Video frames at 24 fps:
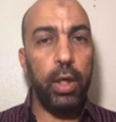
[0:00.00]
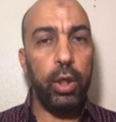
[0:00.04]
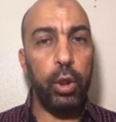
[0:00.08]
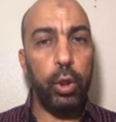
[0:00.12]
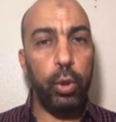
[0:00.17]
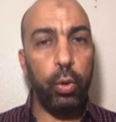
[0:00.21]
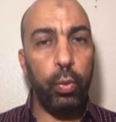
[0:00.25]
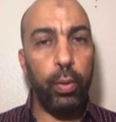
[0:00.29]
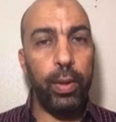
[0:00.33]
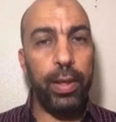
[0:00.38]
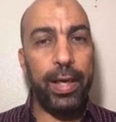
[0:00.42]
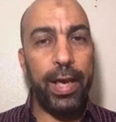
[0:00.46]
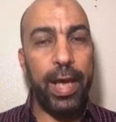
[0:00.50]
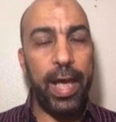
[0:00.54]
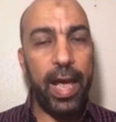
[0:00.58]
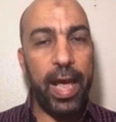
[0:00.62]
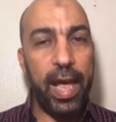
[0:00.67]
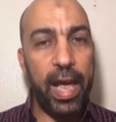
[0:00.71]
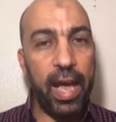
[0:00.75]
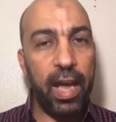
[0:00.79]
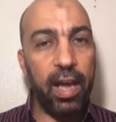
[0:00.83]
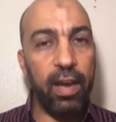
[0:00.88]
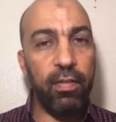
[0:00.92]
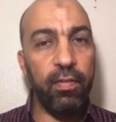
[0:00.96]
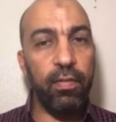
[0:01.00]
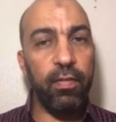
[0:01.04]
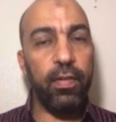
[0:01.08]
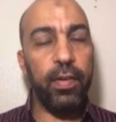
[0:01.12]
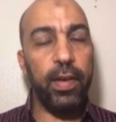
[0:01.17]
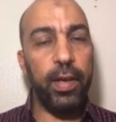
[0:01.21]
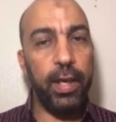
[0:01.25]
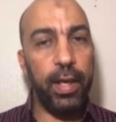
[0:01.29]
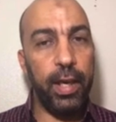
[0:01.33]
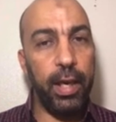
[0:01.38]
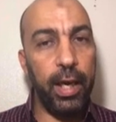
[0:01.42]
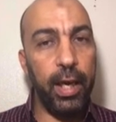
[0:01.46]
you will have
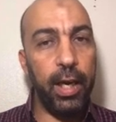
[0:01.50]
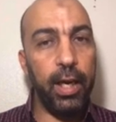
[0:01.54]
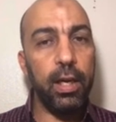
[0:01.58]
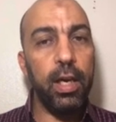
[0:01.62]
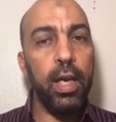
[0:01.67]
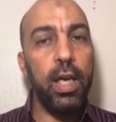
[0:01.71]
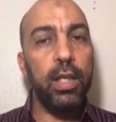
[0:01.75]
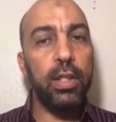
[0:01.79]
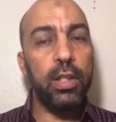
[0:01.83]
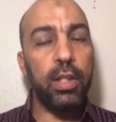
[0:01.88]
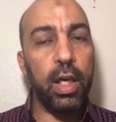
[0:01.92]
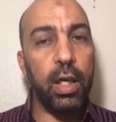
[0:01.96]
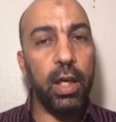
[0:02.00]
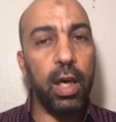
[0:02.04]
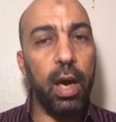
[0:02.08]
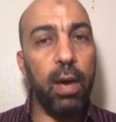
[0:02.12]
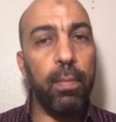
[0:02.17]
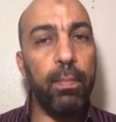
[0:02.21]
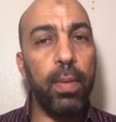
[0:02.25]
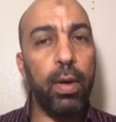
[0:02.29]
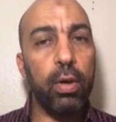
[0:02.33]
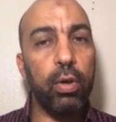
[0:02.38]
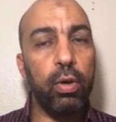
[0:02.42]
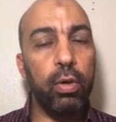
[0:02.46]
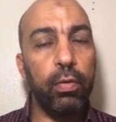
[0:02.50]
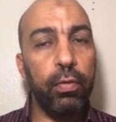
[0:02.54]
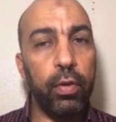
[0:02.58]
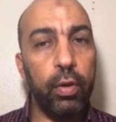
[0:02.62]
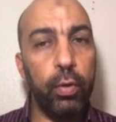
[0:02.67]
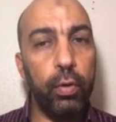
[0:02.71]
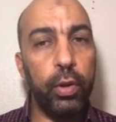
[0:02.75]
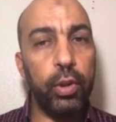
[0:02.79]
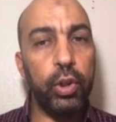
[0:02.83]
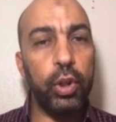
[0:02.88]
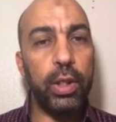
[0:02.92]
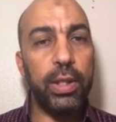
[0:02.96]
here the number of
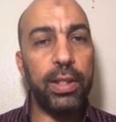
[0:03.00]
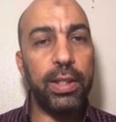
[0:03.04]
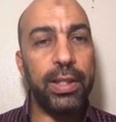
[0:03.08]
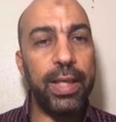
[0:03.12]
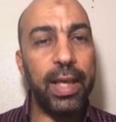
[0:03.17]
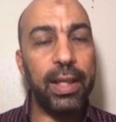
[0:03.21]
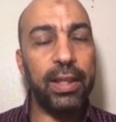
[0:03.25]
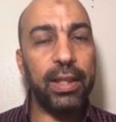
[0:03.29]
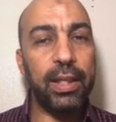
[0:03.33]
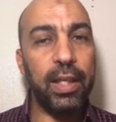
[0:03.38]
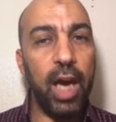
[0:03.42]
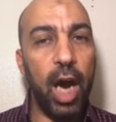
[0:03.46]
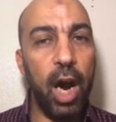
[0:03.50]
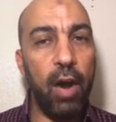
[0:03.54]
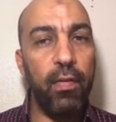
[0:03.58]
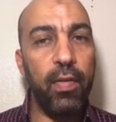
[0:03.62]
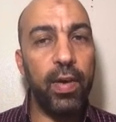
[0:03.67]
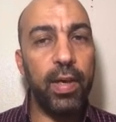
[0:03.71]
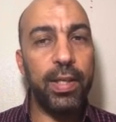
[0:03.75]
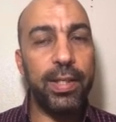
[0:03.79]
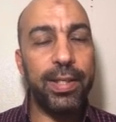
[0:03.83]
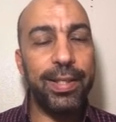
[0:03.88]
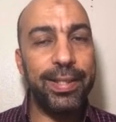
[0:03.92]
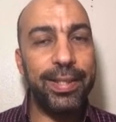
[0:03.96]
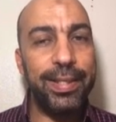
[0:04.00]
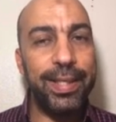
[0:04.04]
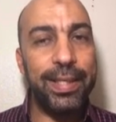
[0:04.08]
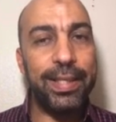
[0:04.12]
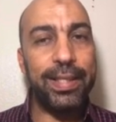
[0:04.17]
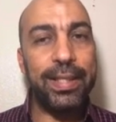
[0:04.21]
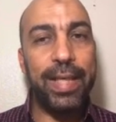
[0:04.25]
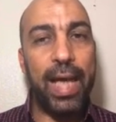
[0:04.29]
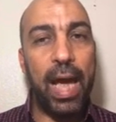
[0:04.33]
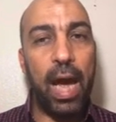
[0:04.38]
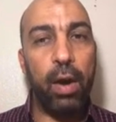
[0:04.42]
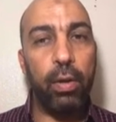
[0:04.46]
questions that covers this
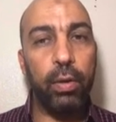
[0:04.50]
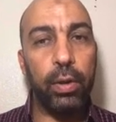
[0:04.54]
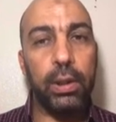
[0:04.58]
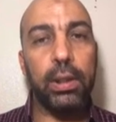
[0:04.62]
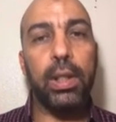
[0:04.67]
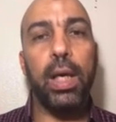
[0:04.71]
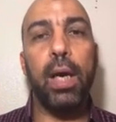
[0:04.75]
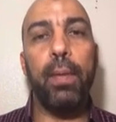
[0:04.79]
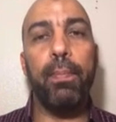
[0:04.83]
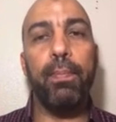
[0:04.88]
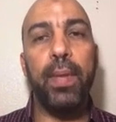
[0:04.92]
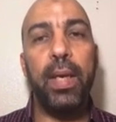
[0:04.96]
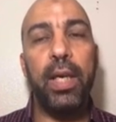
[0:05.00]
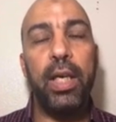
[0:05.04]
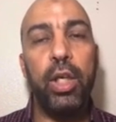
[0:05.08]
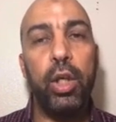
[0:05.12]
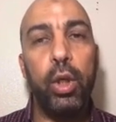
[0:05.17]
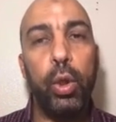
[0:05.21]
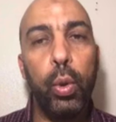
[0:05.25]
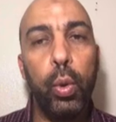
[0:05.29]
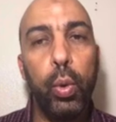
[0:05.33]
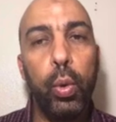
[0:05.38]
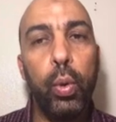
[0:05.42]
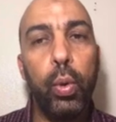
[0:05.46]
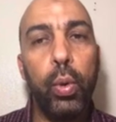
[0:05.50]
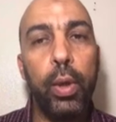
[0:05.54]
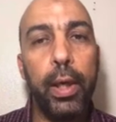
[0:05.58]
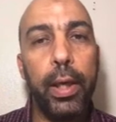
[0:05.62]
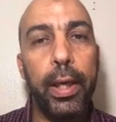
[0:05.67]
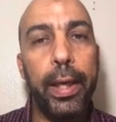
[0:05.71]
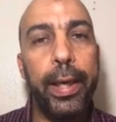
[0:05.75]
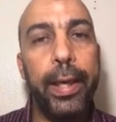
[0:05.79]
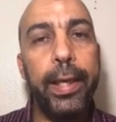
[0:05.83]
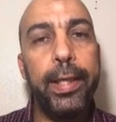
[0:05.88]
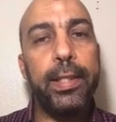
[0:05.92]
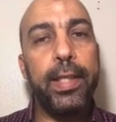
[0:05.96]
outcome in your
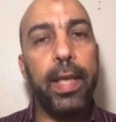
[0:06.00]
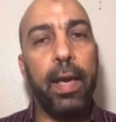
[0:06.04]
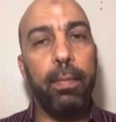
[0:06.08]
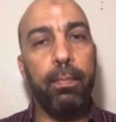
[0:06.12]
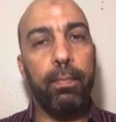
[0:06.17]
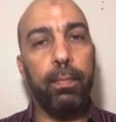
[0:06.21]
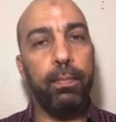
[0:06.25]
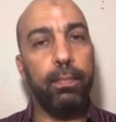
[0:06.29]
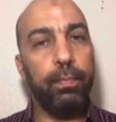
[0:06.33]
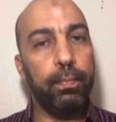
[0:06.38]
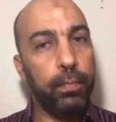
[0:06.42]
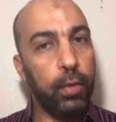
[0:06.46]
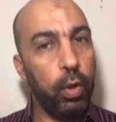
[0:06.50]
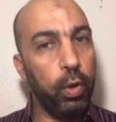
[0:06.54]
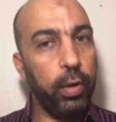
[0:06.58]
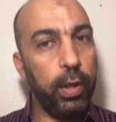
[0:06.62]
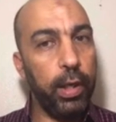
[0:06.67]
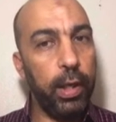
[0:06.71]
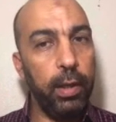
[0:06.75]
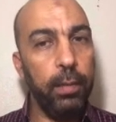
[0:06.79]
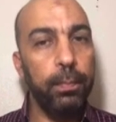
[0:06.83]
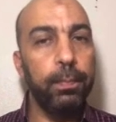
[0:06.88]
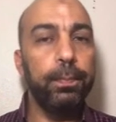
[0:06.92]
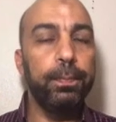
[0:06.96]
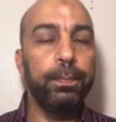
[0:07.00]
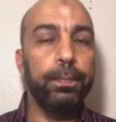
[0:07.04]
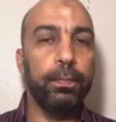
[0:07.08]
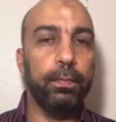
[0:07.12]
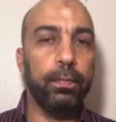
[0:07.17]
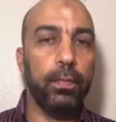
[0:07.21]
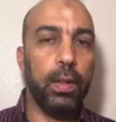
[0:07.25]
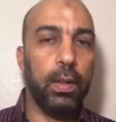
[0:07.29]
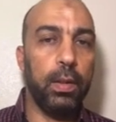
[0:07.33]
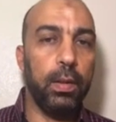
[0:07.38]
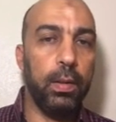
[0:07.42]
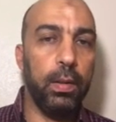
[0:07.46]
exam. Okay?
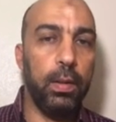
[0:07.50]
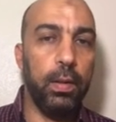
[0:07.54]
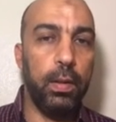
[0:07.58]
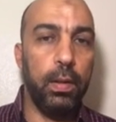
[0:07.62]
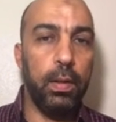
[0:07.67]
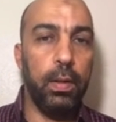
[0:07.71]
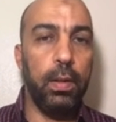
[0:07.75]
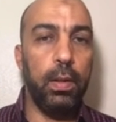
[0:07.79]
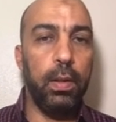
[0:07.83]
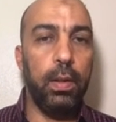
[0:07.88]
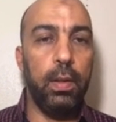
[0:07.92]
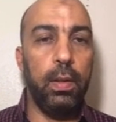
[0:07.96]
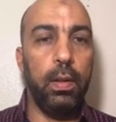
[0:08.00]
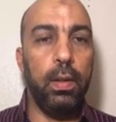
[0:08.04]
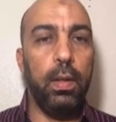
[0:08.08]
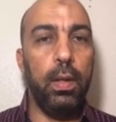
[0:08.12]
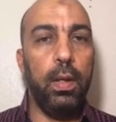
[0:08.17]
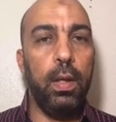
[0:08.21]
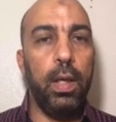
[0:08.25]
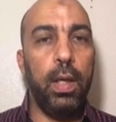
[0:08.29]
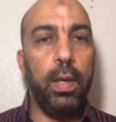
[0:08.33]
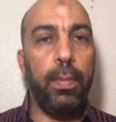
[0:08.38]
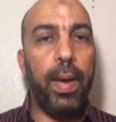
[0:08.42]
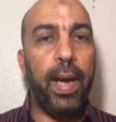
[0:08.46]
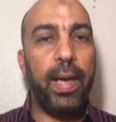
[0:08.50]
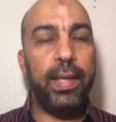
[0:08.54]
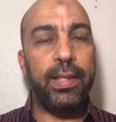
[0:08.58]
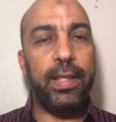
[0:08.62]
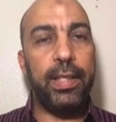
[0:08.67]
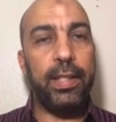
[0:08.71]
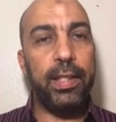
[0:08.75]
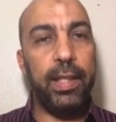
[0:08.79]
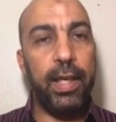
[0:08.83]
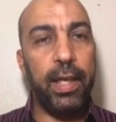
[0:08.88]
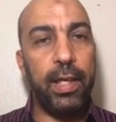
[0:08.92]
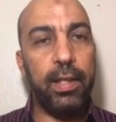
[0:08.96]

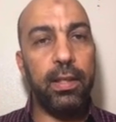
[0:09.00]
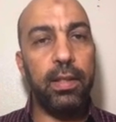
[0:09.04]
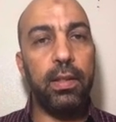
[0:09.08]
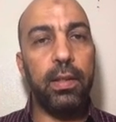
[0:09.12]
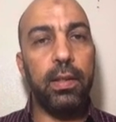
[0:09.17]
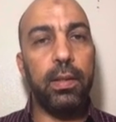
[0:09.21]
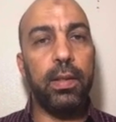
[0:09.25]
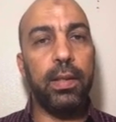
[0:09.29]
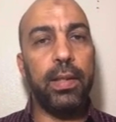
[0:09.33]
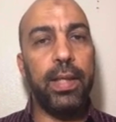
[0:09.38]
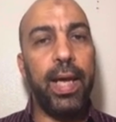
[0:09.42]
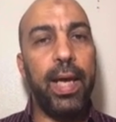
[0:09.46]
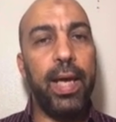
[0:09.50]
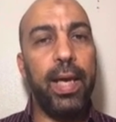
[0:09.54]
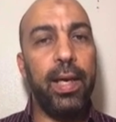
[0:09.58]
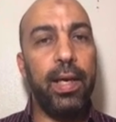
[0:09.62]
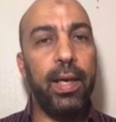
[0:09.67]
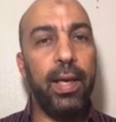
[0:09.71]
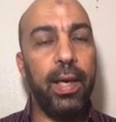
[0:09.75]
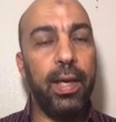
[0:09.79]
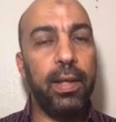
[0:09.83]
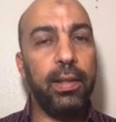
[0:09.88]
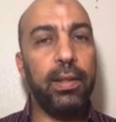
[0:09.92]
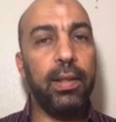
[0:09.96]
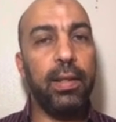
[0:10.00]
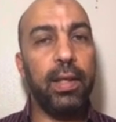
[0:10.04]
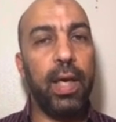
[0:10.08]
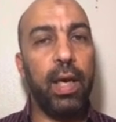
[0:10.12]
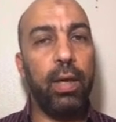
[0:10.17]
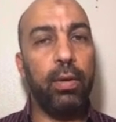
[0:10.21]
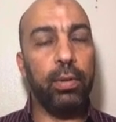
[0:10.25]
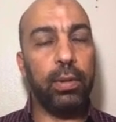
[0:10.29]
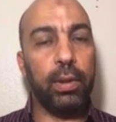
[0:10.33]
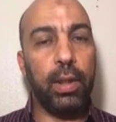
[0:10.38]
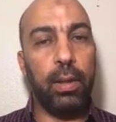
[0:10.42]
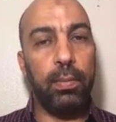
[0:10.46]
This is the learning
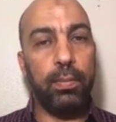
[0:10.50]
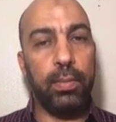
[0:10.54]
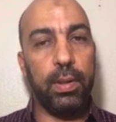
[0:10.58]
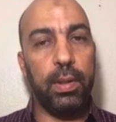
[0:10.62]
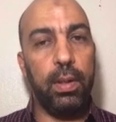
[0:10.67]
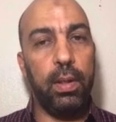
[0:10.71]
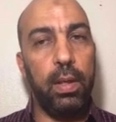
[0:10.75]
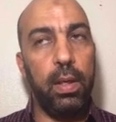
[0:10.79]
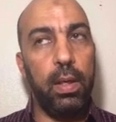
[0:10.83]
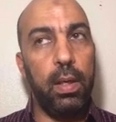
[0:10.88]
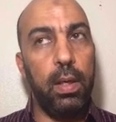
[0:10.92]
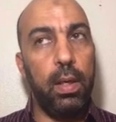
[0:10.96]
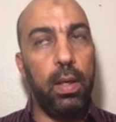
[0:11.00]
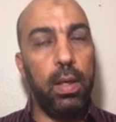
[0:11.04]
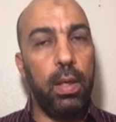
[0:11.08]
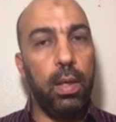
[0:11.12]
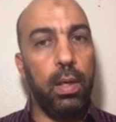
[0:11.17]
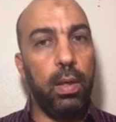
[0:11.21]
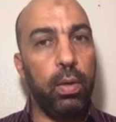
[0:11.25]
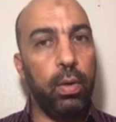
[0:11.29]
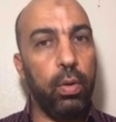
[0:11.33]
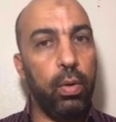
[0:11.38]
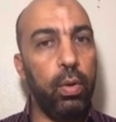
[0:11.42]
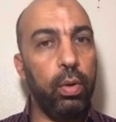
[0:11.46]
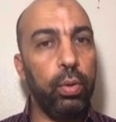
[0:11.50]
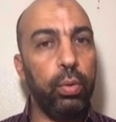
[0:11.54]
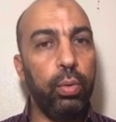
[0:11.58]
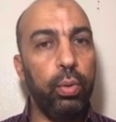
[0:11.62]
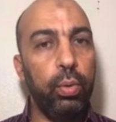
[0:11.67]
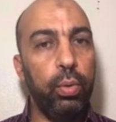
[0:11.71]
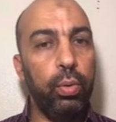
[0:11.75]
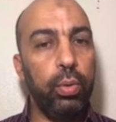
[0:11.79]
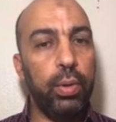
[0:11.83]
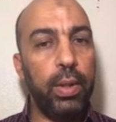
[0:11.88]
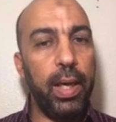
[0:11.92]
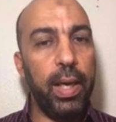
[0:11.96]
outcomes. Go
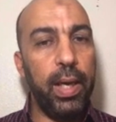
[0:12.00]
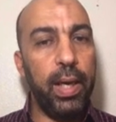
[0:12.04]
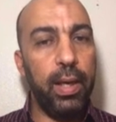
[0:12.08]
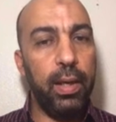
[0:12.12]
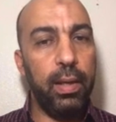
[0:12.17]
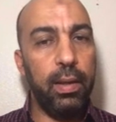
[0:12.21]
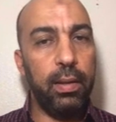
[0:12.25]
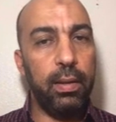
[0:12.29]
to the